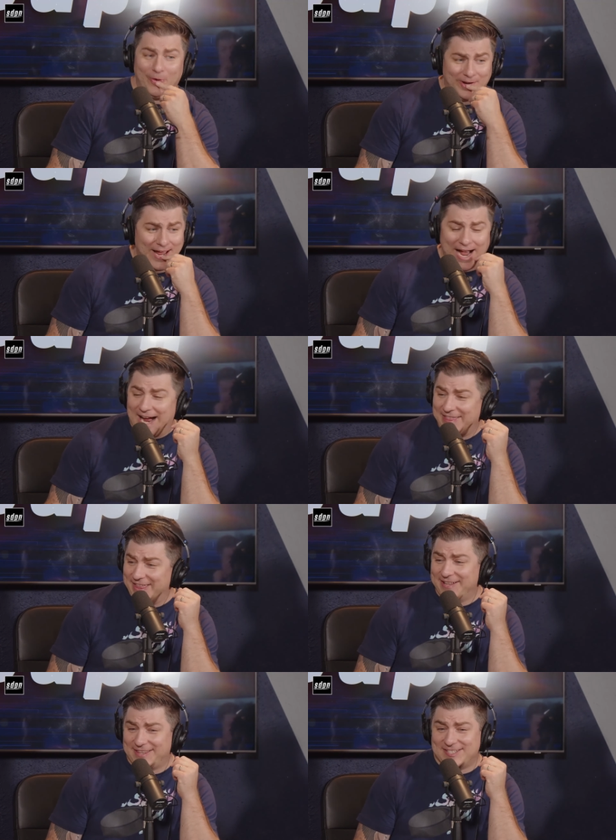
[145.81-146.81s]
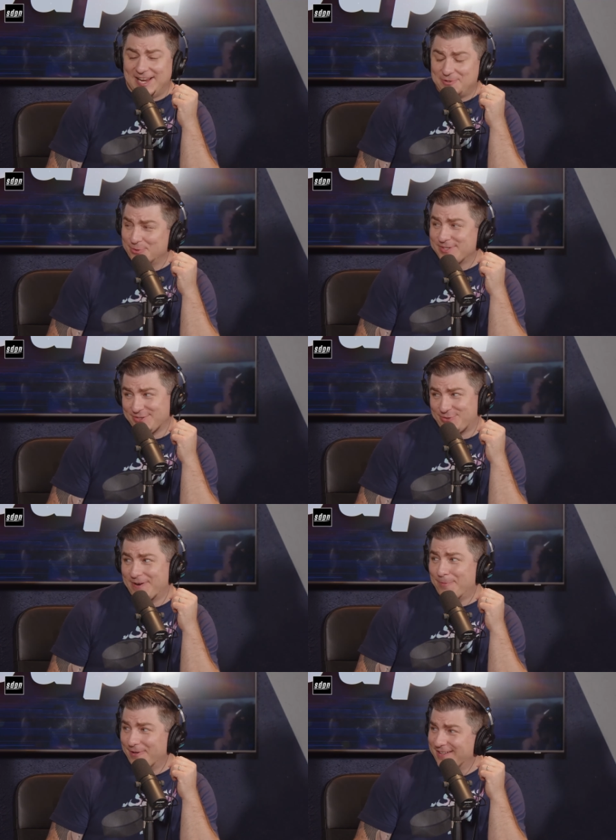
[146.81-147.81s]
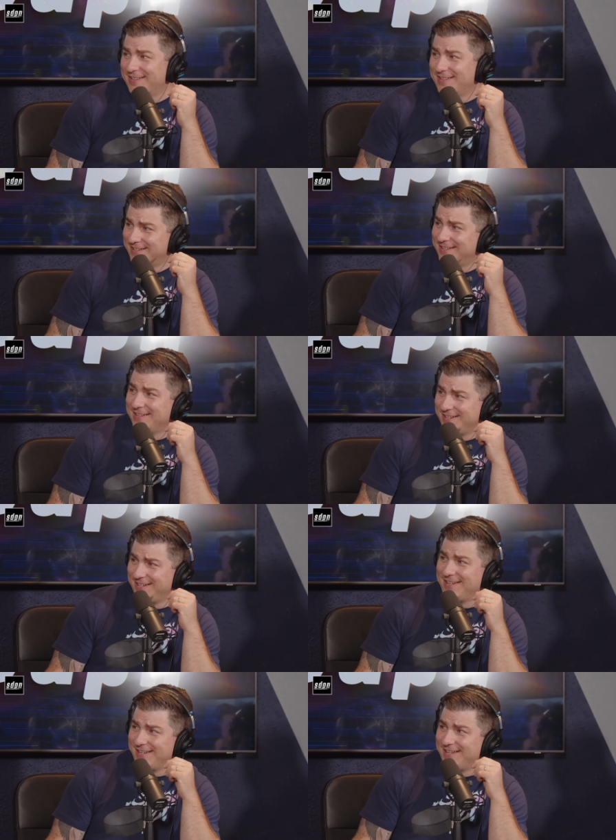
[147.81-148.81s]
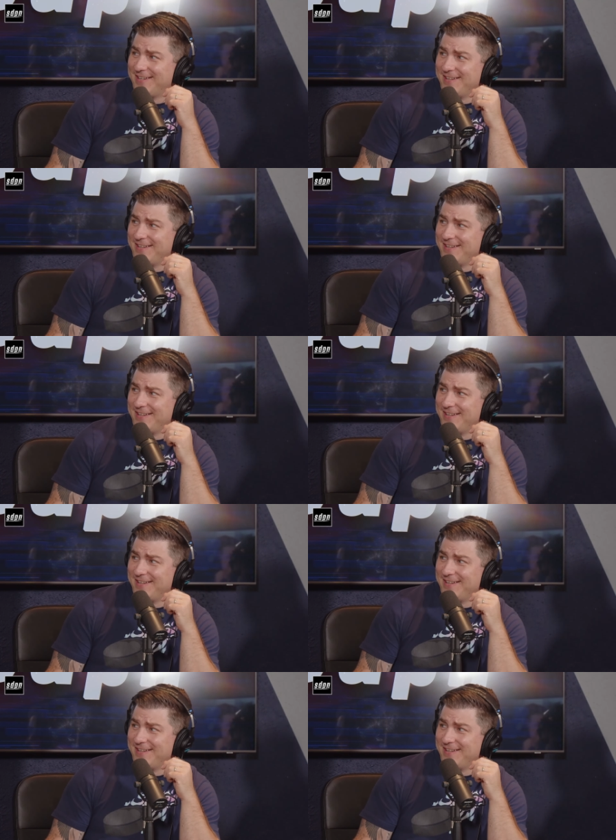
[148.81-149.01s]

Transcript: scary. I think the Central's in trouble. They are a little old